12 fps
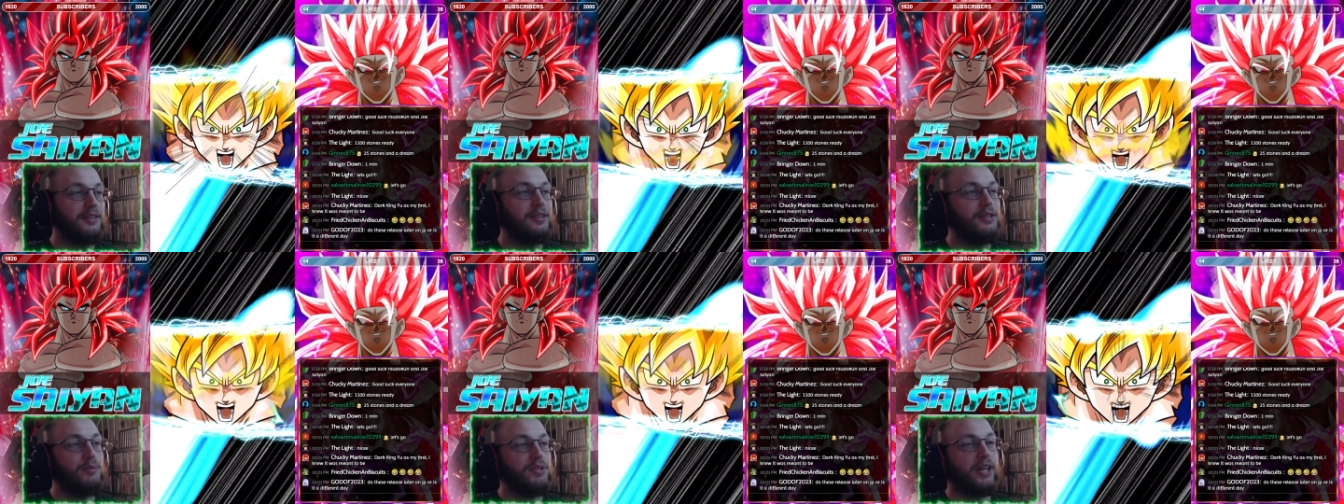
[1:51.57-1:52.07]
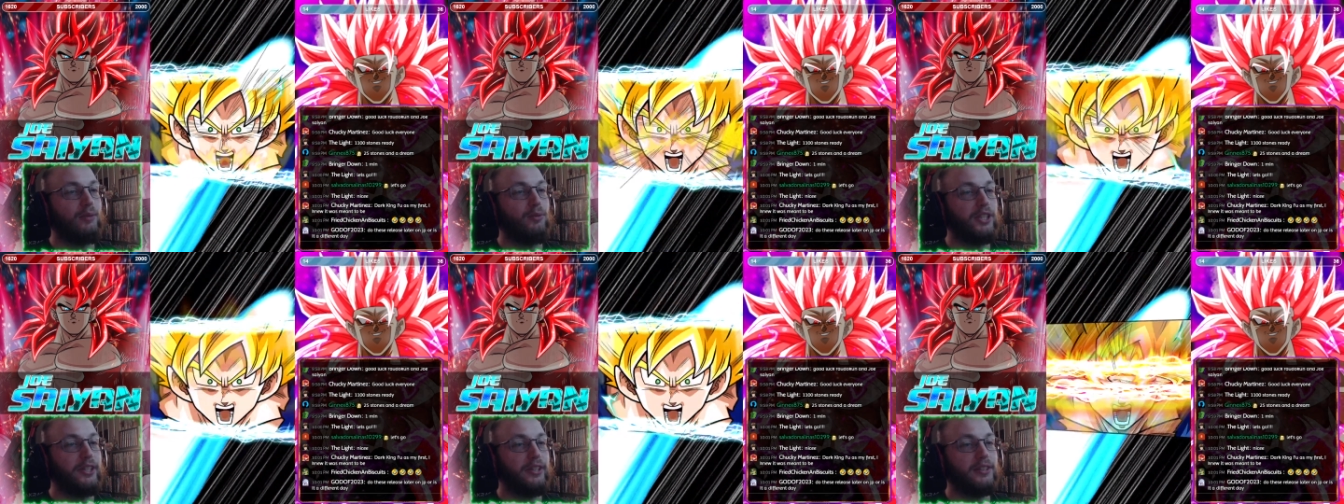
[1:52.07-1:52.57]
You were saying
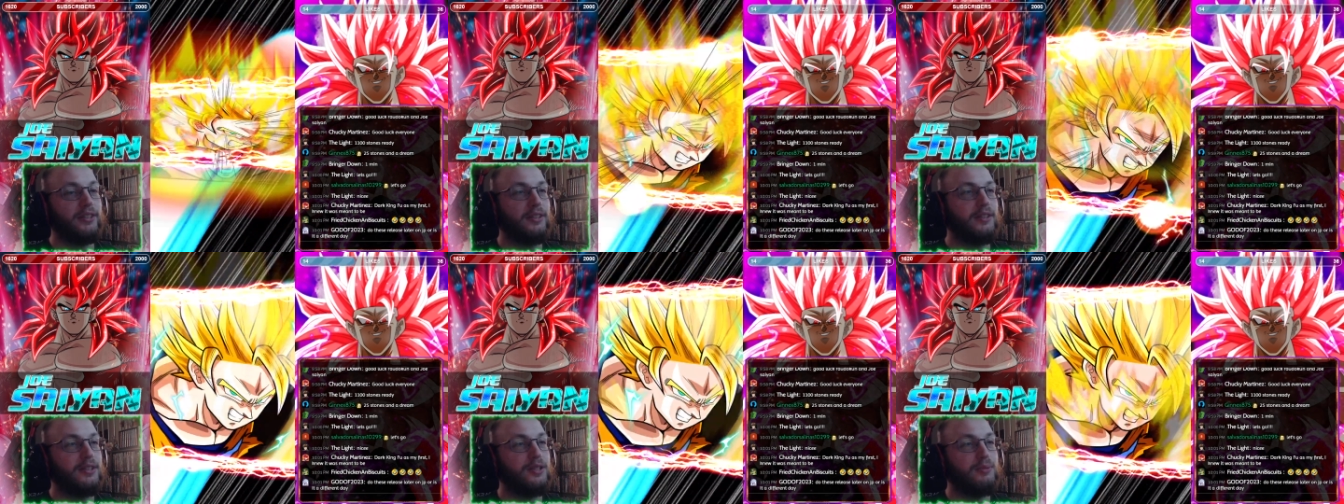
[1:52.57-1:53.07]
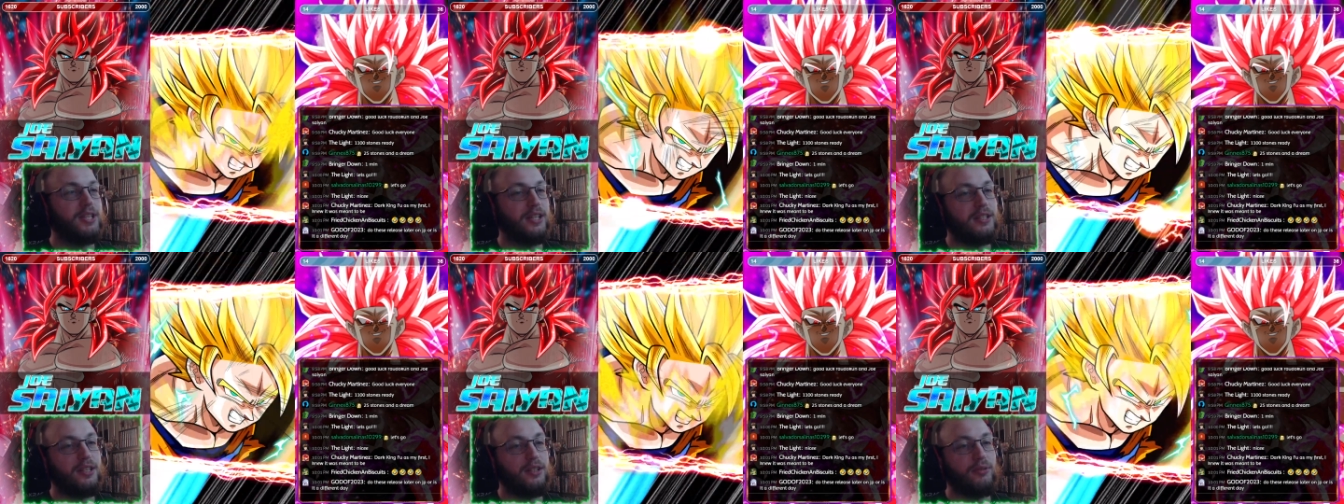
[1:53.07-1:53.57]
one. You were saying
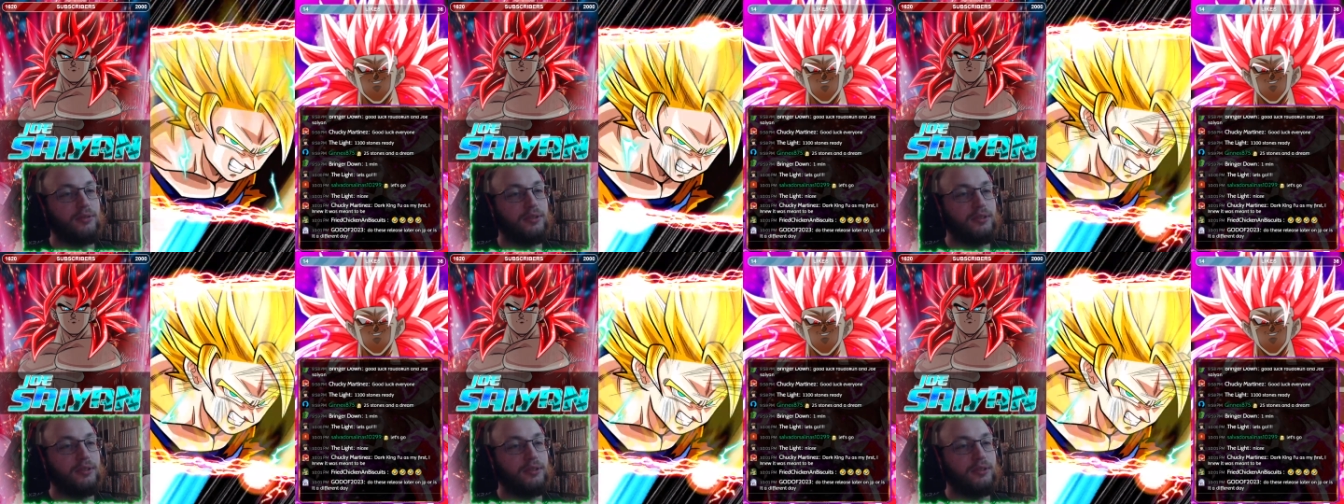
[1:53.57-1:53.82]
two.